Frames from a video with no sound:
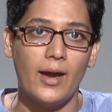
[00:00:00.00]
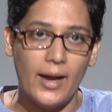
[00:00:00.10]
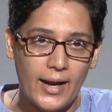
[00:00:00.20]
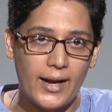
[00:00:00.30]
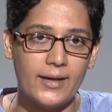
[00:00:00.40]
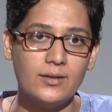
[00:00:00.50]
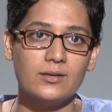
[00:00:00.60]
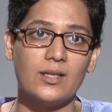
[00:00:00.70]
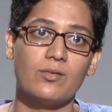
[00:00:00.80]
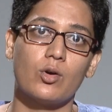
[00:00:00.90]

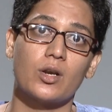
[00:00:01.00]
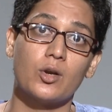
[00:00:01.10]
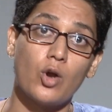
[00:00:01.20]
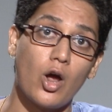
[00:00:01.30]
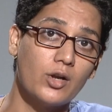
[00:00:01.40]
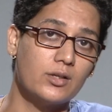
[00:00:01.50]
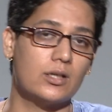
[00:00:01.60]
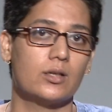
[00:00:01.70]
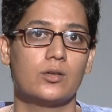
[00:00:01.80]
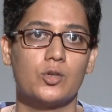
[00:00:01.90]
and they were
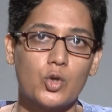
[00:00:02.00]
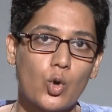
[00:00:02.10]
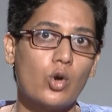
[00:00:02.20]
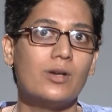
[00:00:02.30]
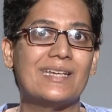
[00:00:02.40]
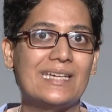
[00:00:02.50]
not told